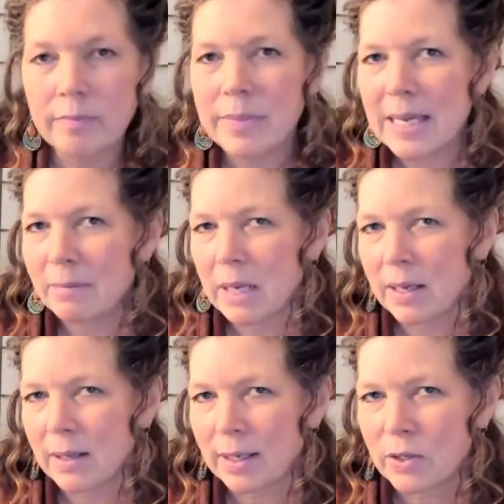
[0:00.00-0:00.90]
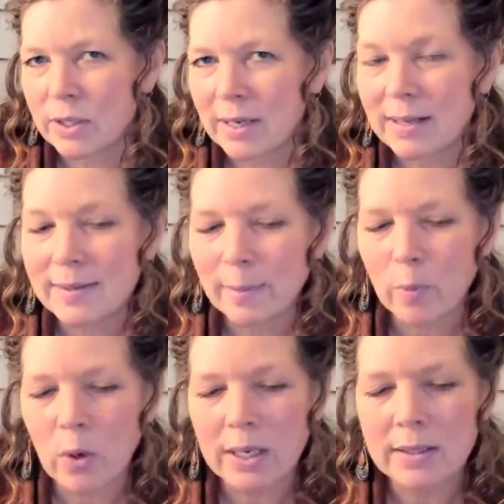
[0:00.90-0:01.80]
be in my collection at
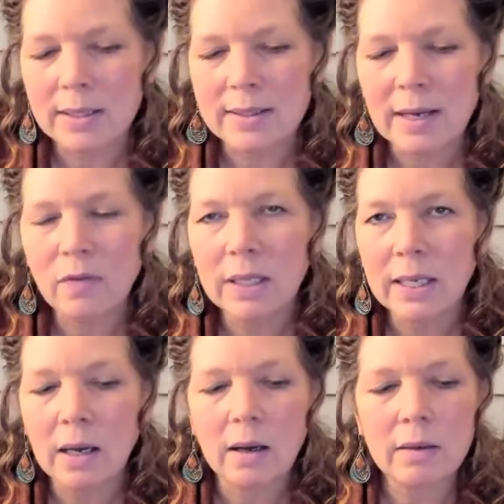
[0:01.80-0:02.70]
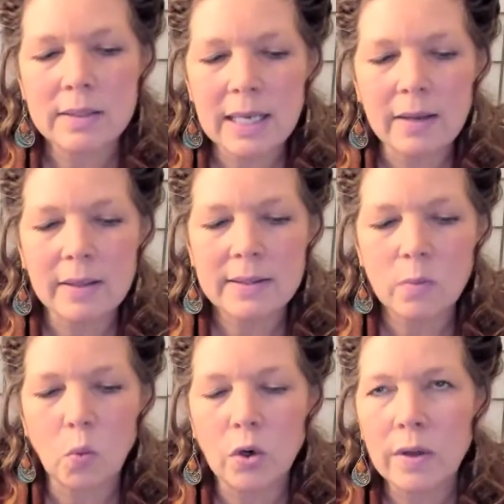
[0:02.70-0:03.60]
some point, and definitely a deck
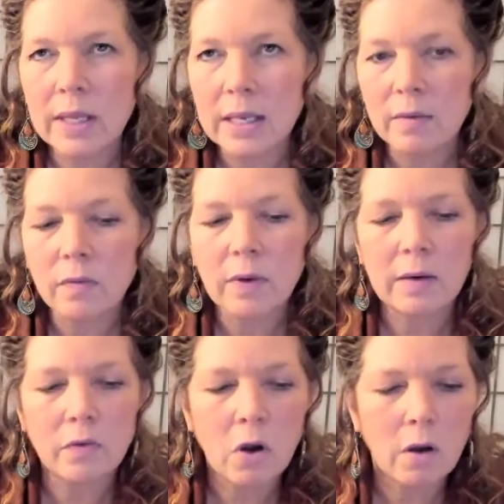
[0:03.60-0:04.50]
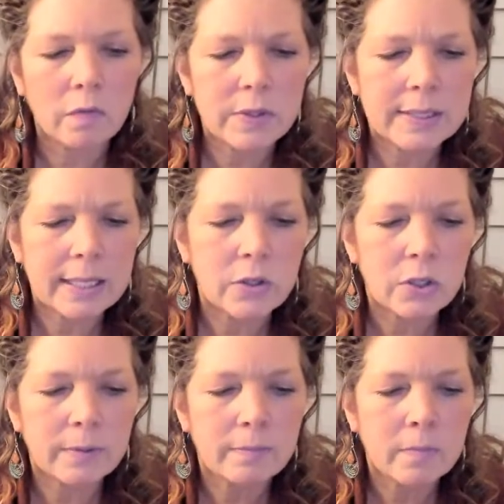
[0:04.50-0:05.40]
that's worthy of
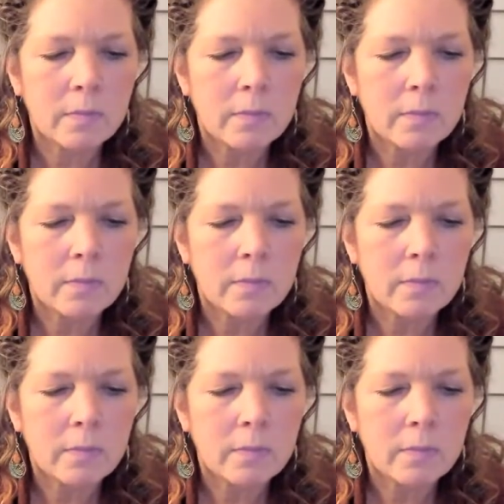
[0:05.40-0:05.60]
conversation.